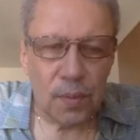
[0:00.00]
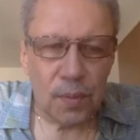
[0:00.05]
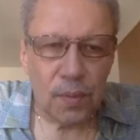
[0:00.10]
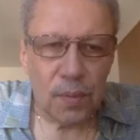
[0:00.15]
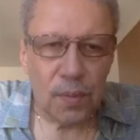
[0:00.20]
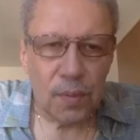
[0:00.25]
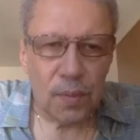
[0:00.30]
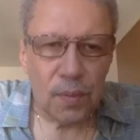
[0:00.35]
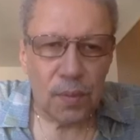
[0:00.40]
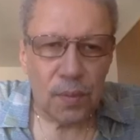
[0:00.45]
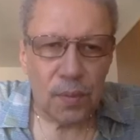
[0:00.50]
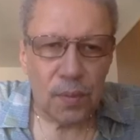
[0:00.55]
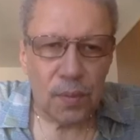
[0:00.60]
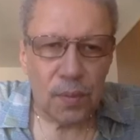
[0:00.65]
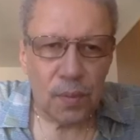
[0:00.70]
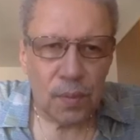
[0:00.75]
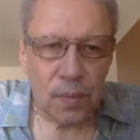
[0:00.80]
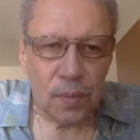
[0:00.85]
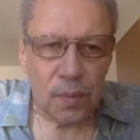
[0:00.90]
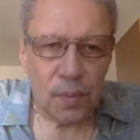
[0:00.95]

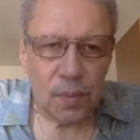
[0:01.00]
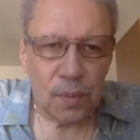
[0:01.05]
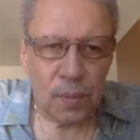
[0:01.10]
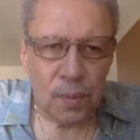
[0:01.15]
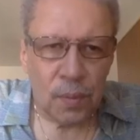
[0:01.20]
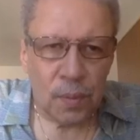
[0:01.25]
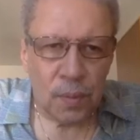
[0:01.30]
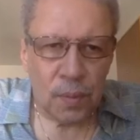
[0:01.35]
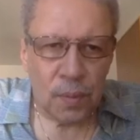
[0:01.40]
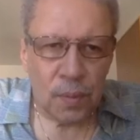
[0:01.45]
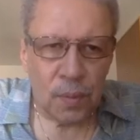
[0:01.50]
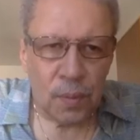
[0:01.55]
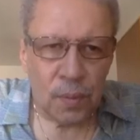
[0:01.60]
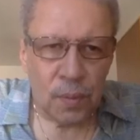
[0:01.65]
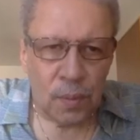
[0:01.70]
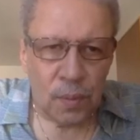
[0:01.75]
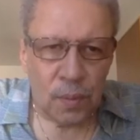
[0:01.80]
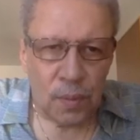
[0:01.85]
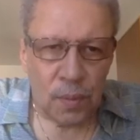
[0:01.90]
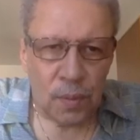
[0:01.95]

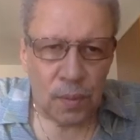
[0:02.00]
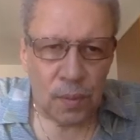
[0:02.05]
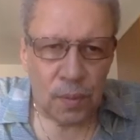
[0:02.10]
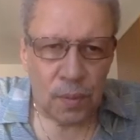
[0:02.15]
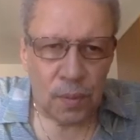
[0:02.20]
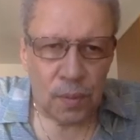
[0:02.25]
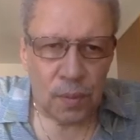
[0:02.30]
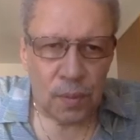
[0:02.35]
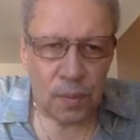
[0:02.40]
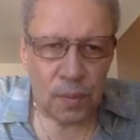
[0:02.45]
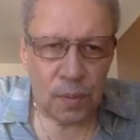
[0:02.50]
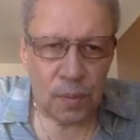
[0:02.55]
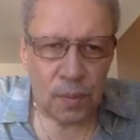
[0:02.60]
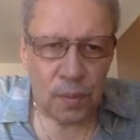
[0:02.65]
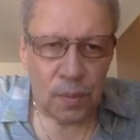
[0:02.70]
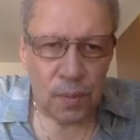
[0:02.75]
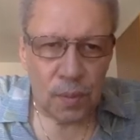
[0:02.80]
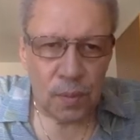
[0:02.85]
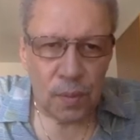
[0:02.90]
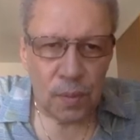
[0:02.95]

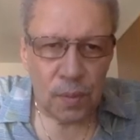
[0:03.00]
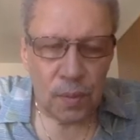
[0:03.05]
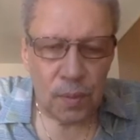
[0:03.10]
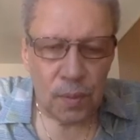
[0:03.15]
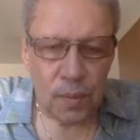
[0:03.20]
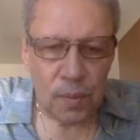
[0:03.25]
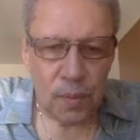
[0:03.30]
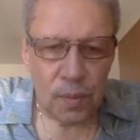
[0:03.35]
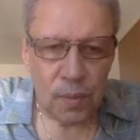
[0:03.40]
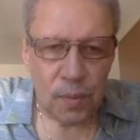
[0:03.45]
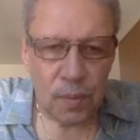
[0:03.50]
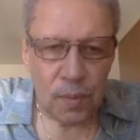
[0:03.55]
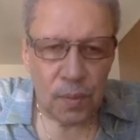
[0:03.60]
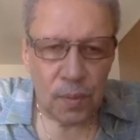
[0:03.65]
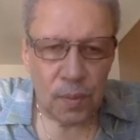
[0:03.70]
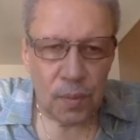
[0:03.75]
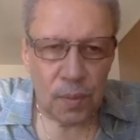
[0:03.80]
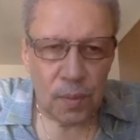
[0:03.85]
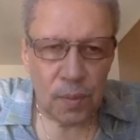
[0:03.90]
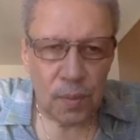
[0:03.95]

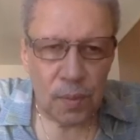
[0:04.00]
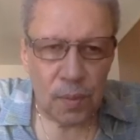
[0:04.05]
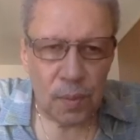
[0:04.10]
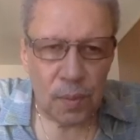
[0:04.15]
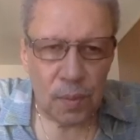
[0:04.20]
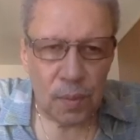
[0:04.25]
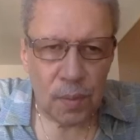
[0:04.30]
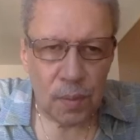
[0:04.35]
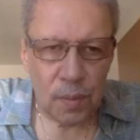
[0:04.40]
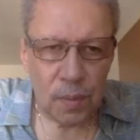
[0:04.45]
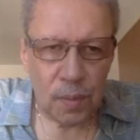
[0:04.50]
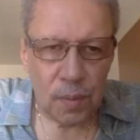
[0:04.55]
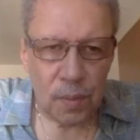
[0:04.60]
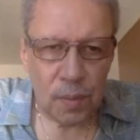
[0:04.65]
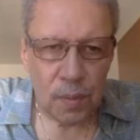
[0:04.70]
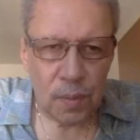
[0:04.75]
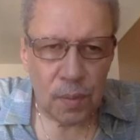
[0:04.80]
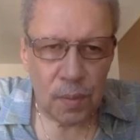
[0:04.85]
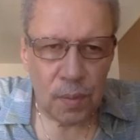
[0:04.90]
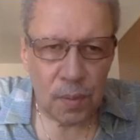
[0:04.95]

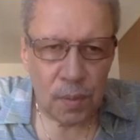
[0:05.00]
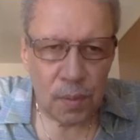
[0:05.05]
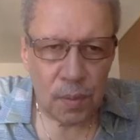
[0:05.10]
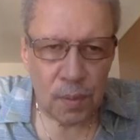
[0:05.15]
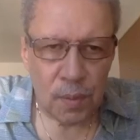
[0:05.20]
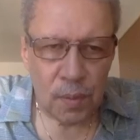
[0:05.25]
(not speaking)